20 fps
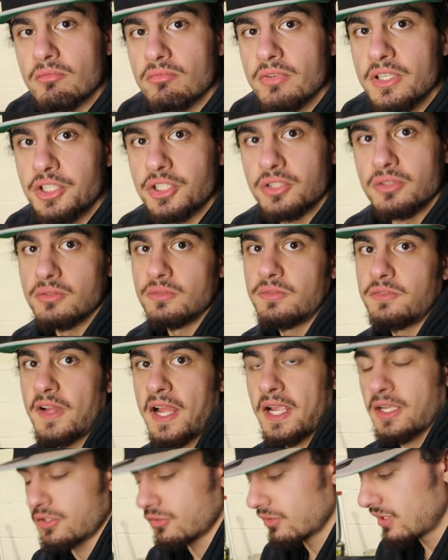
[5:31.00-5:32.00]
original
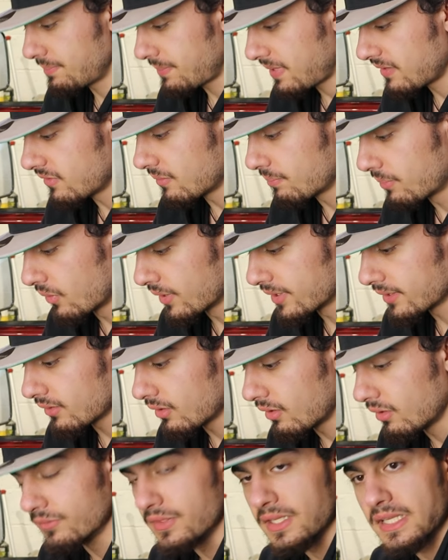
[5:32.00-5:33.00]
factory pivot point
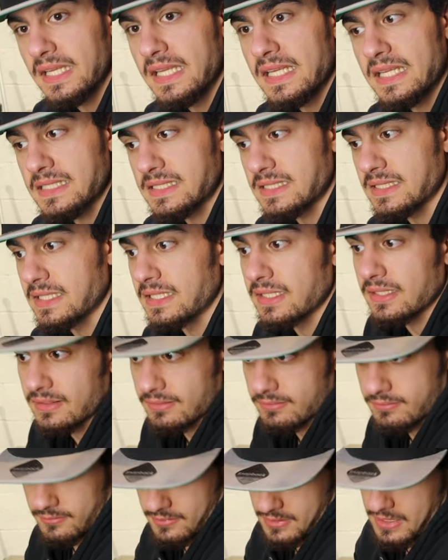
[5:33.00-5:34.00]
of the gear stick
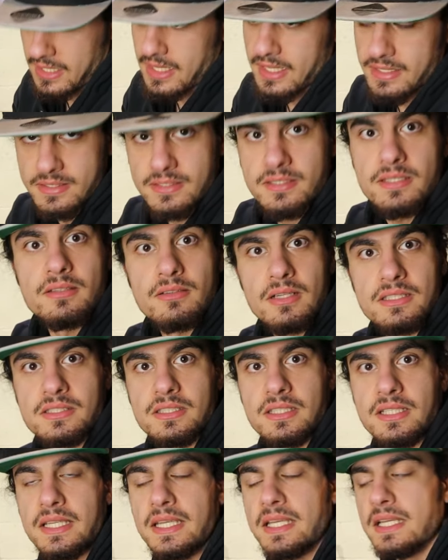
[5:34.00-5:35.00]
connected to the rest
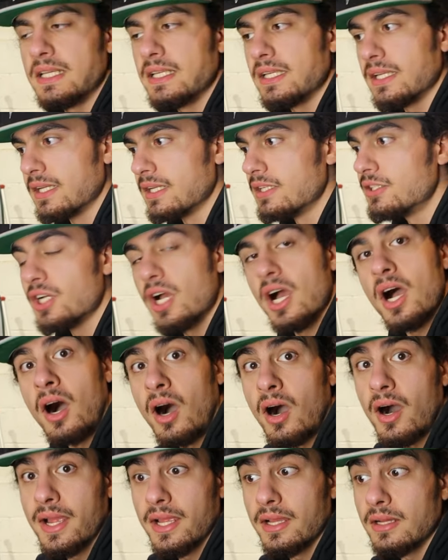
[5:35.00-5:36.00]
of the gear linkage
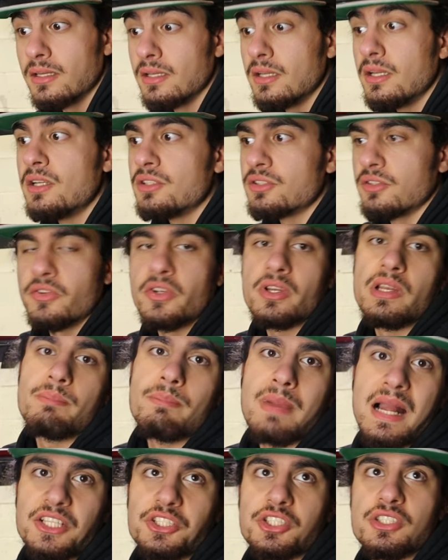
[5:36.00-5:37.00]
higher. So if you can
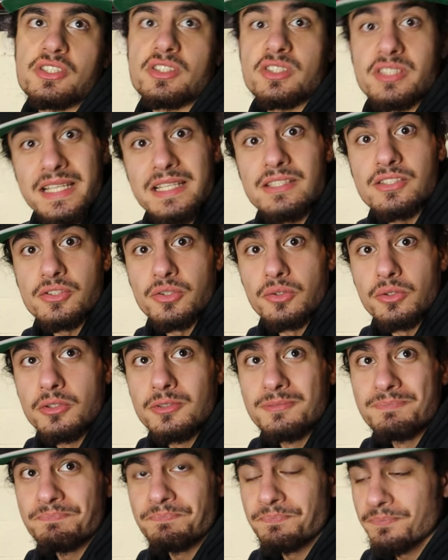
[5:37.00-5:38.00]
imagine a
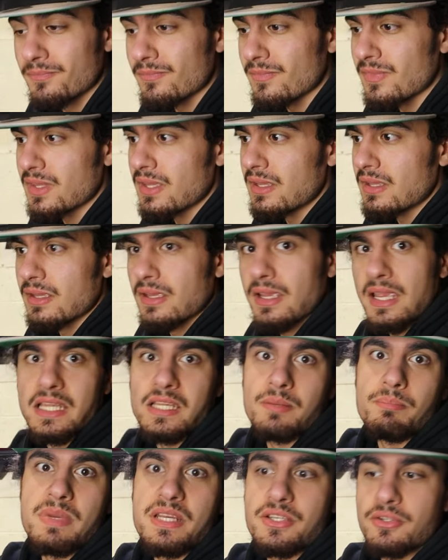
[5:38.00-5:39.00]
seesaw, in
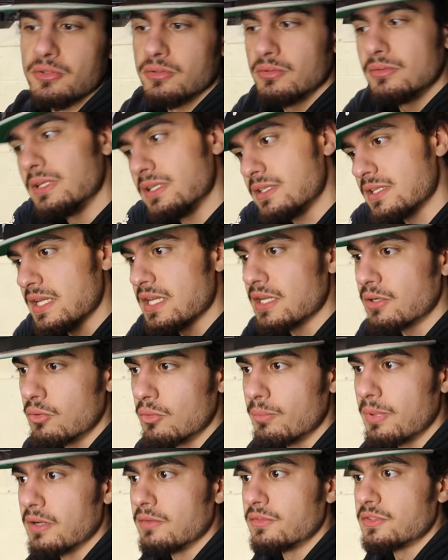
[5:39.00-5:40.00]
the middle, it's
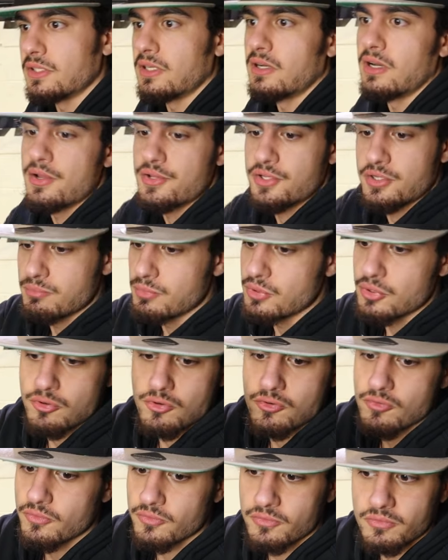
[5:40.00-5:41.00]
equal both sides. You
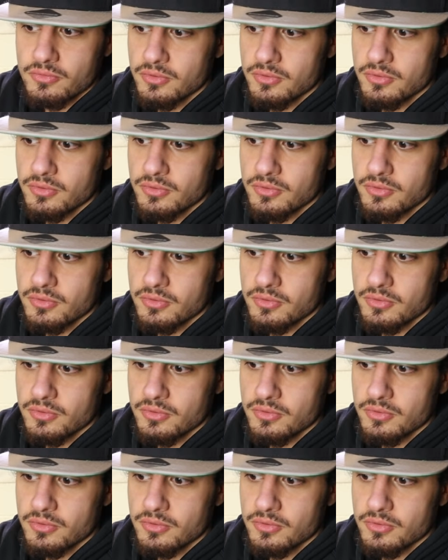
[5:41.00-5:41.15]
move